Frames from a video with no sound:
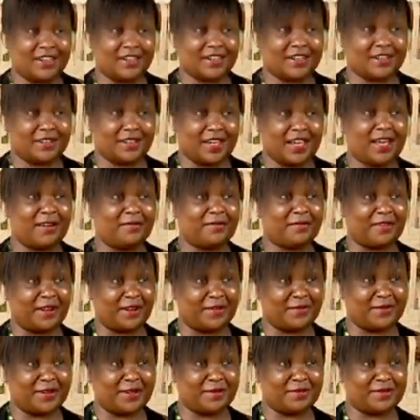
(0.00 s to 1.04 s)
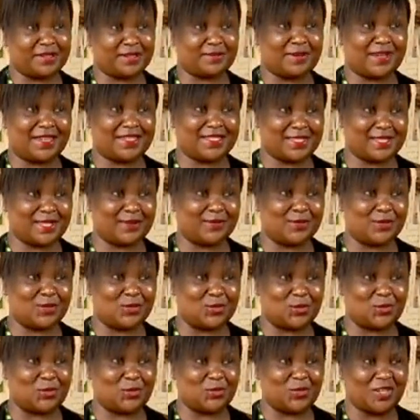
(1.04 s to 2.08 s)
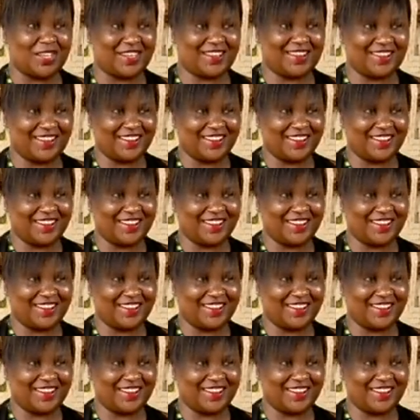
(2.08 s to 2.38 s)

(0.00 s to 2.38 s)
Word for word: are, I have five names, but I'll just give you two.